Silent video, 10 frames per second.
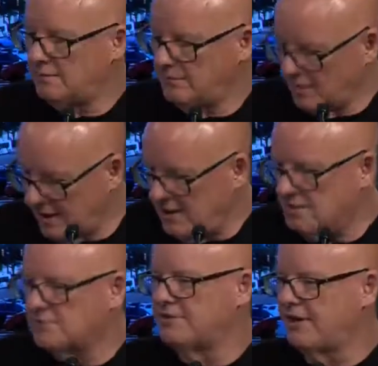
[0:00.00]

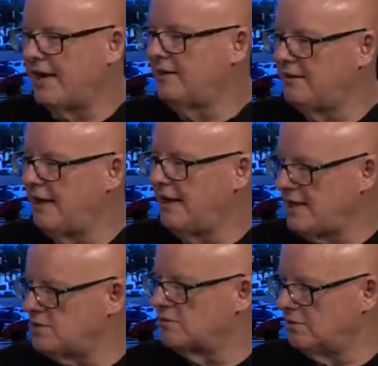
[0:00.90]
millennials in that
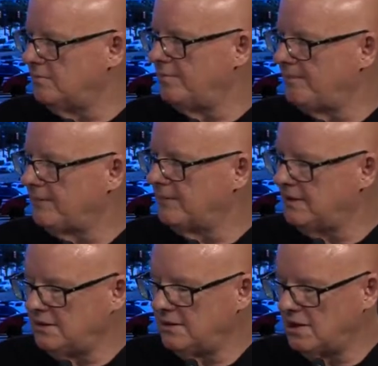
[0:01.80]
age group,
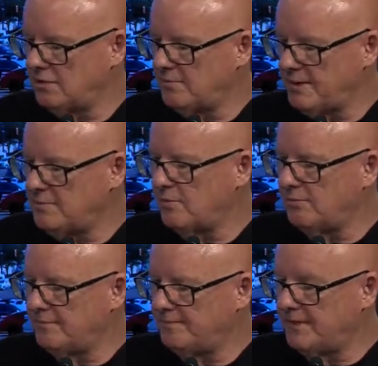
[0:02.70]
and younger people,
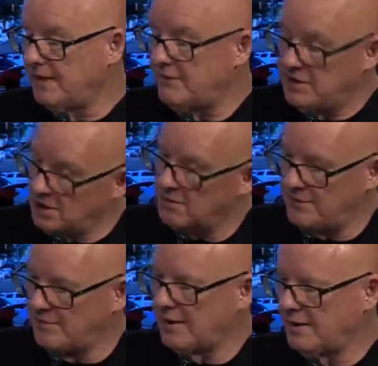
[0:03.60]
and even younger
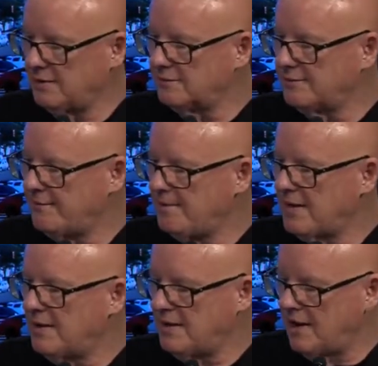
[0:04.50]
than millennials,
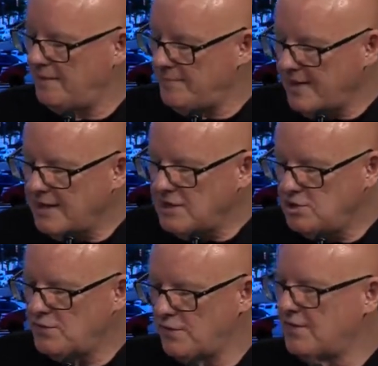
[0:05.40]
a big
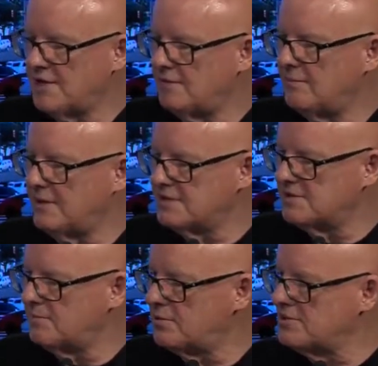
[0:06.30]
issue for them is
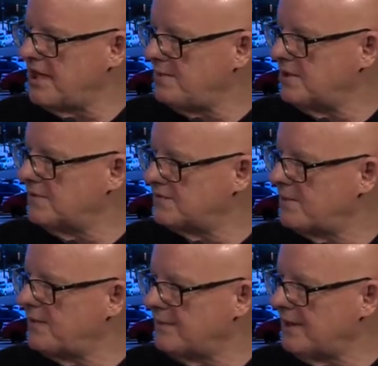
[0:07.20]
their perception of
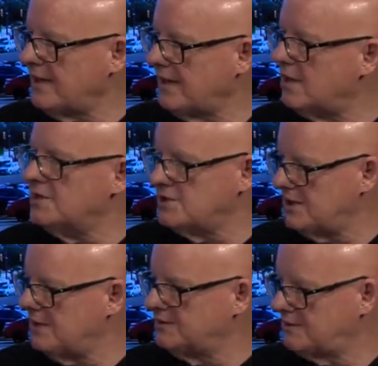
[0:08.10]
something being
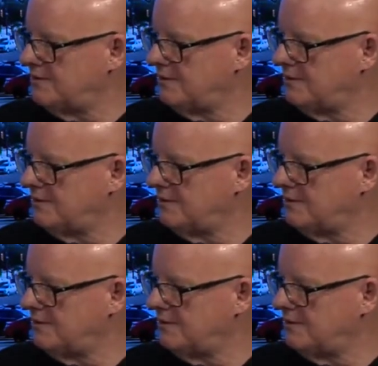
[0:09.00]
unjust.